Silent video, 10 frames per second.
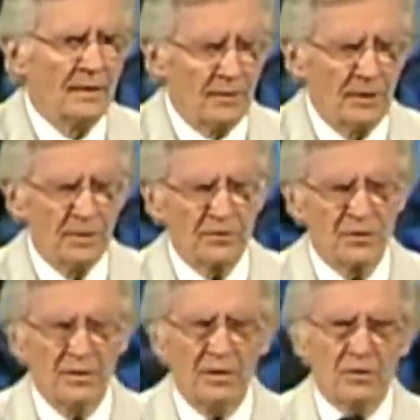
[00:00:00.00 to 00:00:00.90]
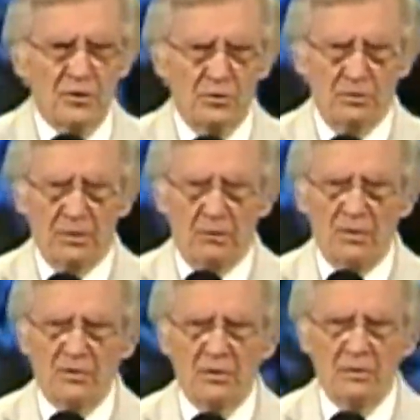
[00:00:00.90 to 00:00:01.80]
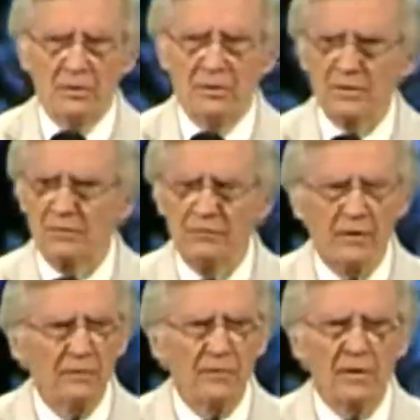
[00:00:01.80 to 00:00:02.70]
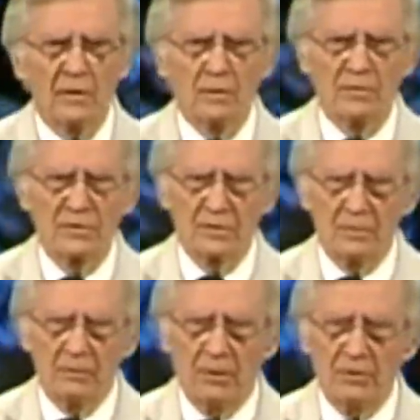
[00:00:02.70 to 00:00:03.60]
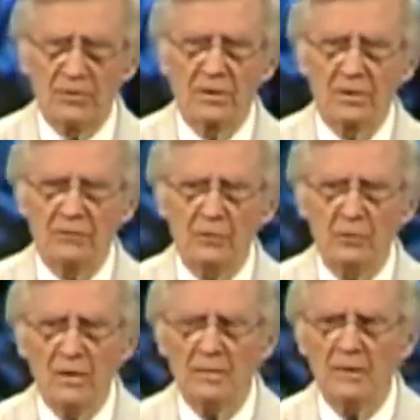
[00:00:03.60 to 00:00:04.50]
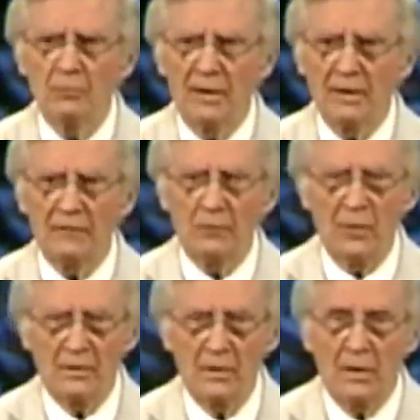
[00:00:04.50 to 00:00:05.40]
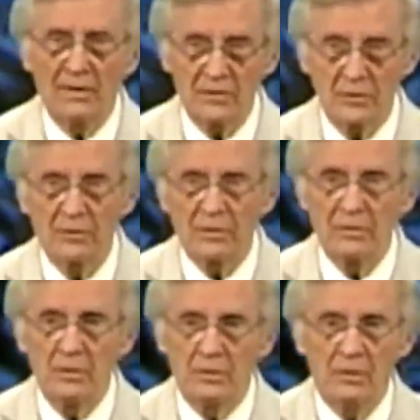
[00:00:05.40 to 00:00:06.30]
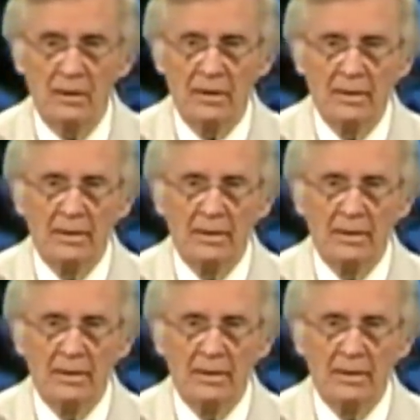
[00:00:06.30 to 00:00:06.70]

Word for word: Now, here's the issue, and I want you to listen very, very closely. Paul said, if you want to be ready for what God is going to do,